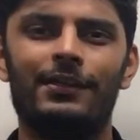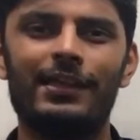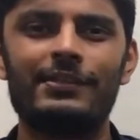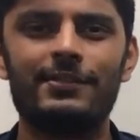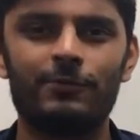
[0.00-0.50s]

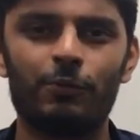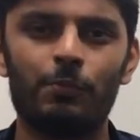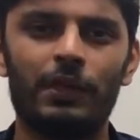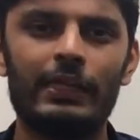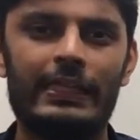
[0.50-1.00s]
That's it from
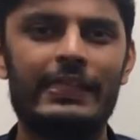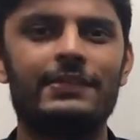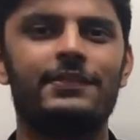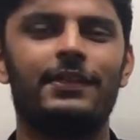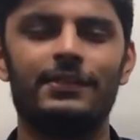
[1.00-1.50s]
me.
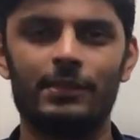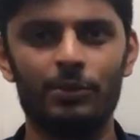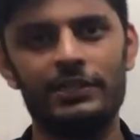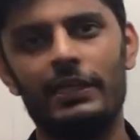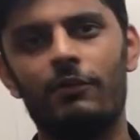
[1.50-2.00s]
This is
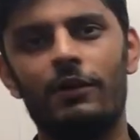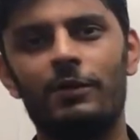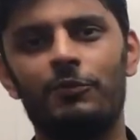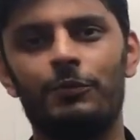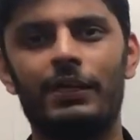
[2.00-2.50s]
Abhishek
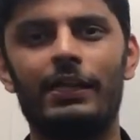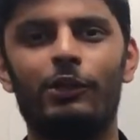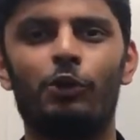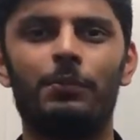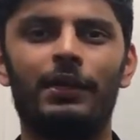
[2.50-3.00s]
Award from
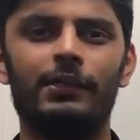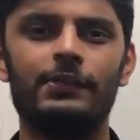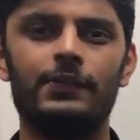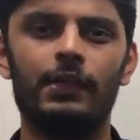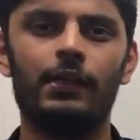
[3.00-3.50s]
Triathlon Made
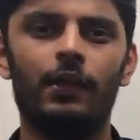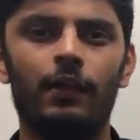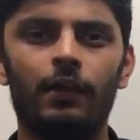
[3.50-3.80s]
Easy.